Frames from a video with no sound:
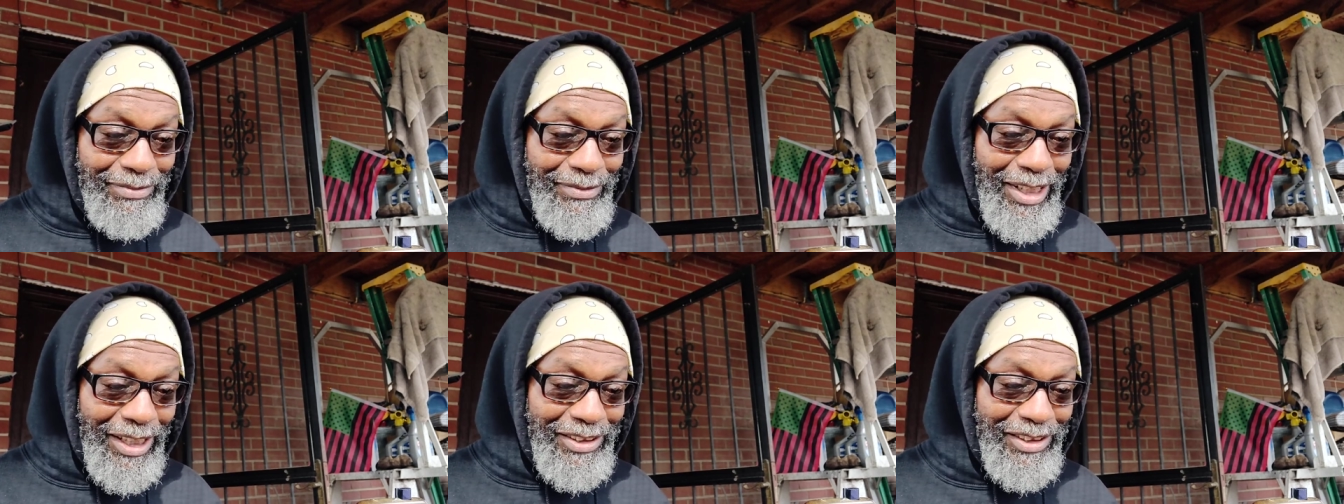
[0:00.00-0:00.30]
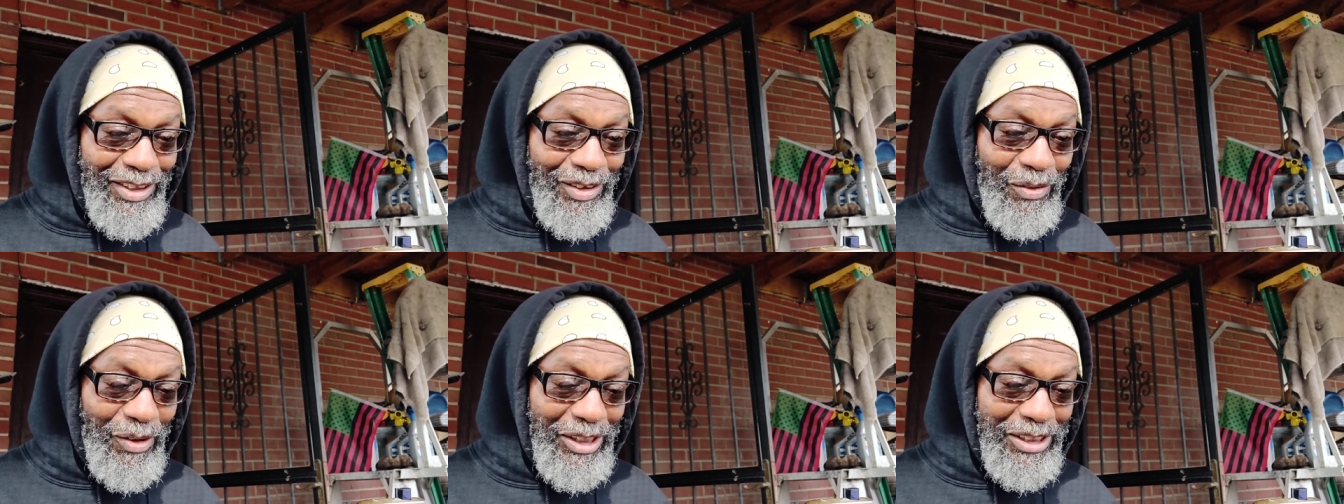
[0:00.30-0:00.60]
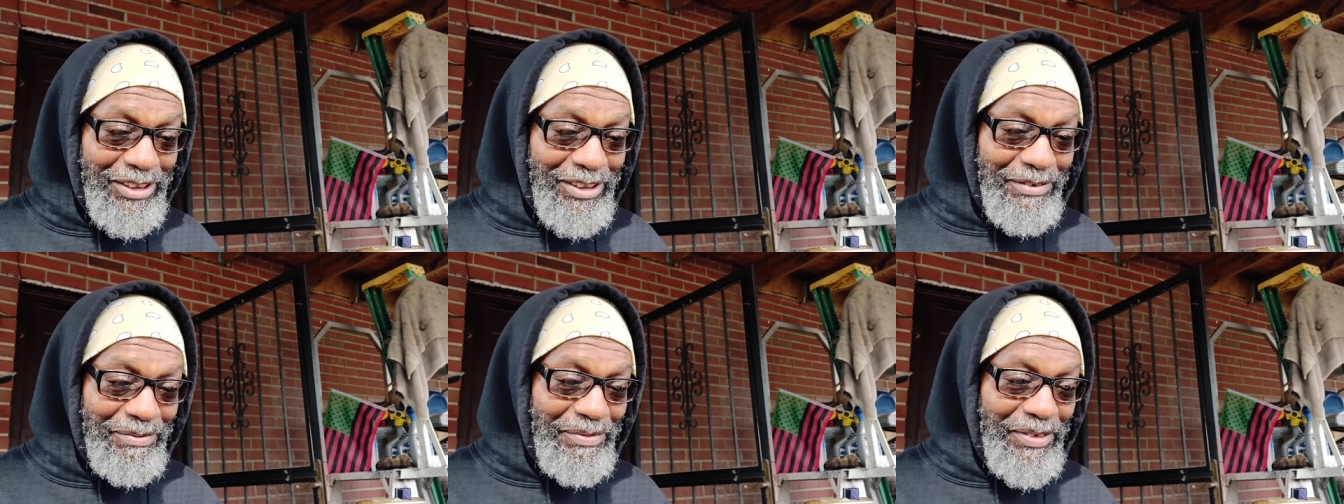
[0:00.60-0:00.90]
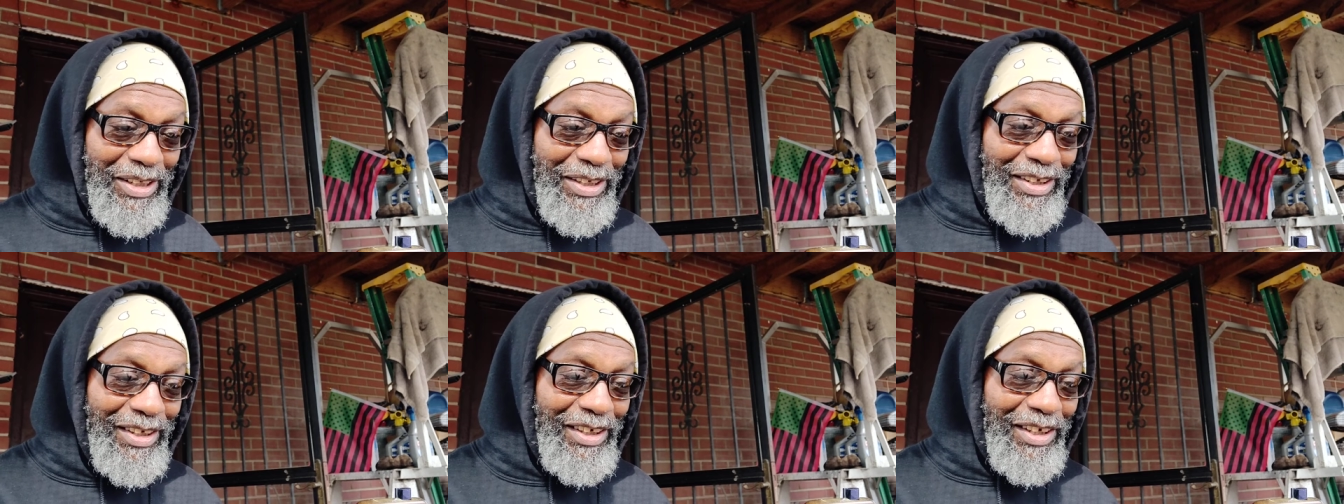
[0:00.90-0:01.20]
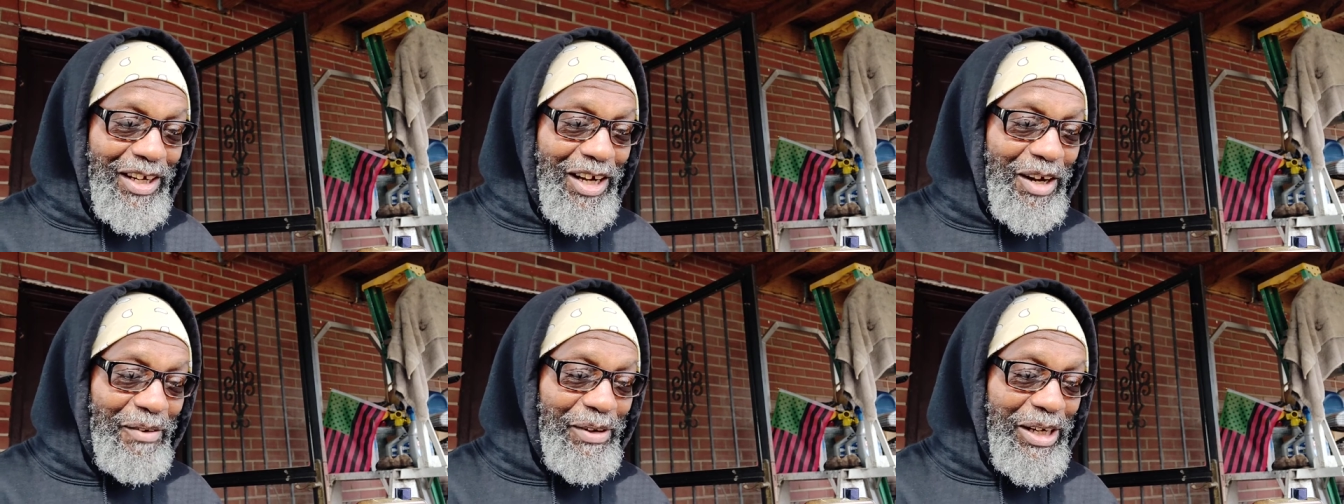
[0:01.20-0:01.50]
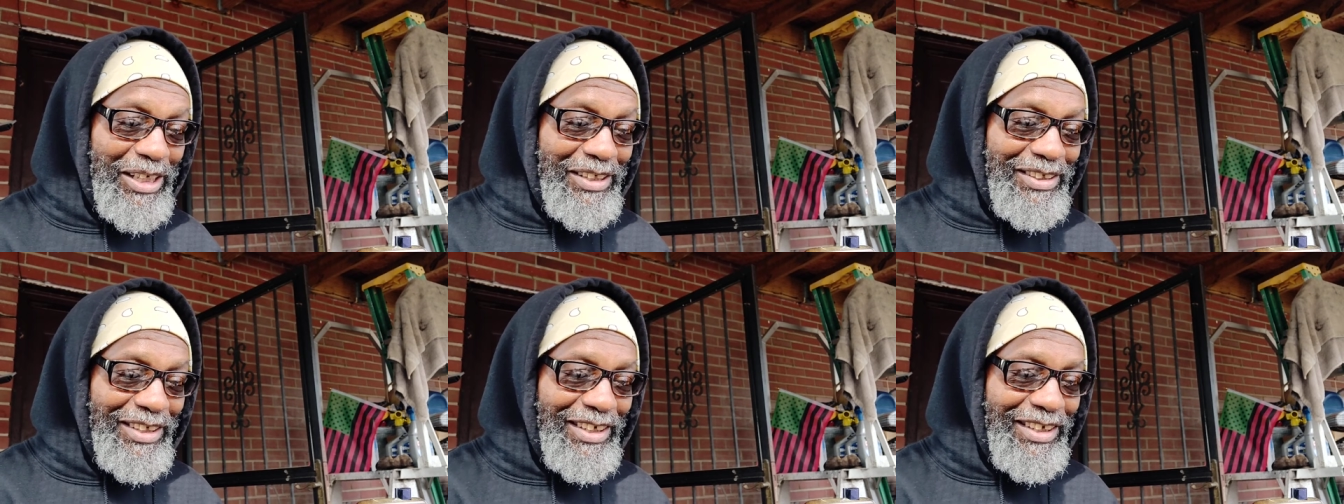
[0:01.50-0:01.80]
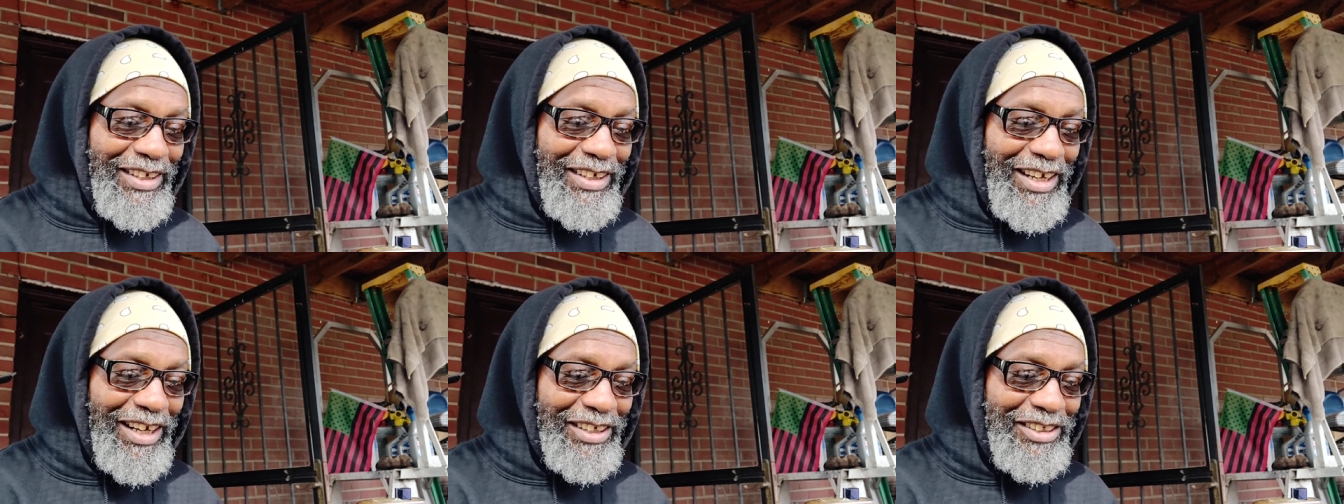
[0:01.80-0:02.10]
That's the question. All right.
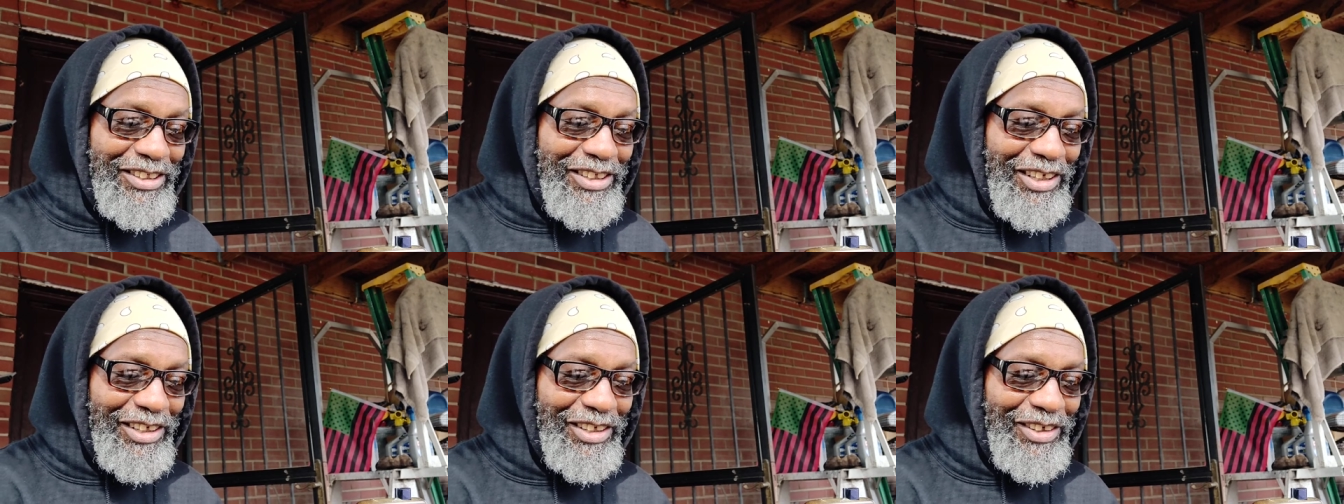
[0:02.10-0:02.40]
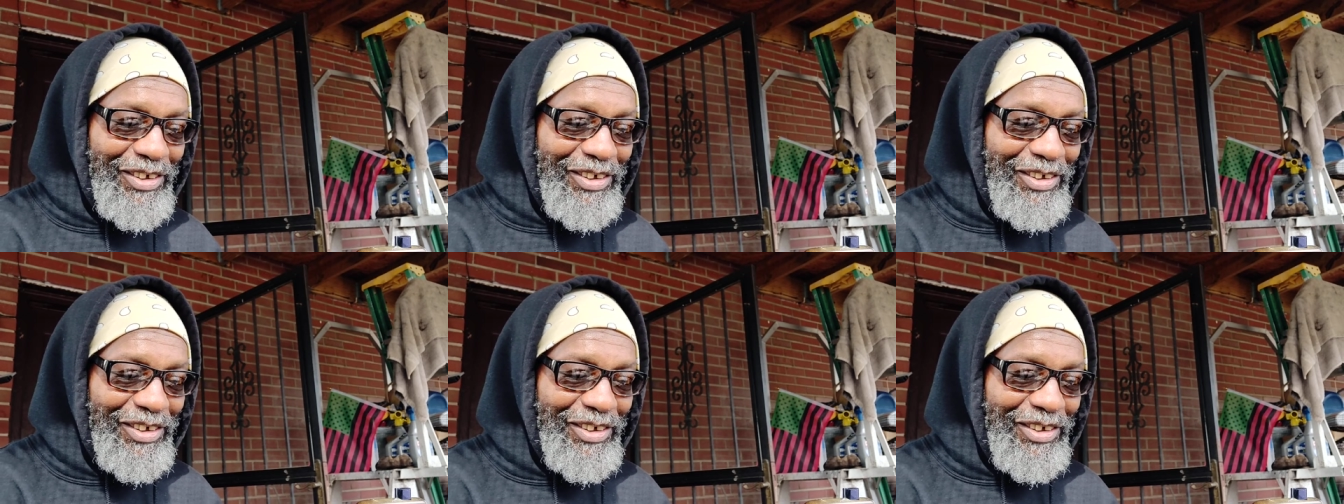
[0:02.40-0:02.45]
I'll check